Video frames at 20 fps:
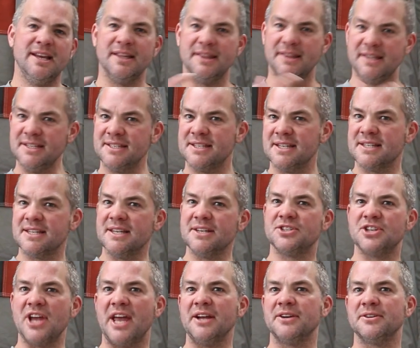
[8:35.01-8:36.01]
This is a
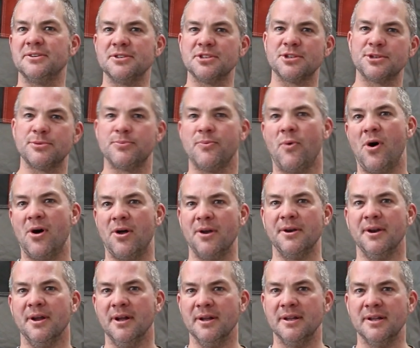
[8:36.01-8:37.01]
Jayco
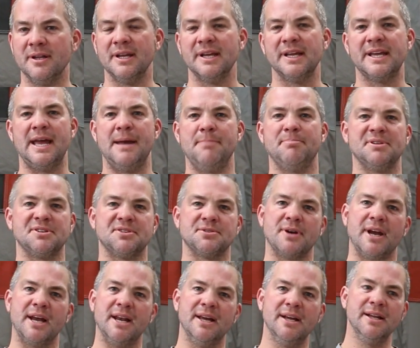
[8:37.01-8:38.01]
Swan camper
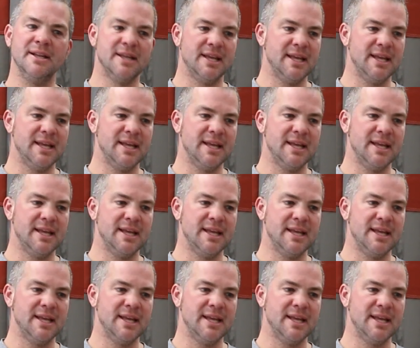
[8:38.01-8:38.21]
trailer.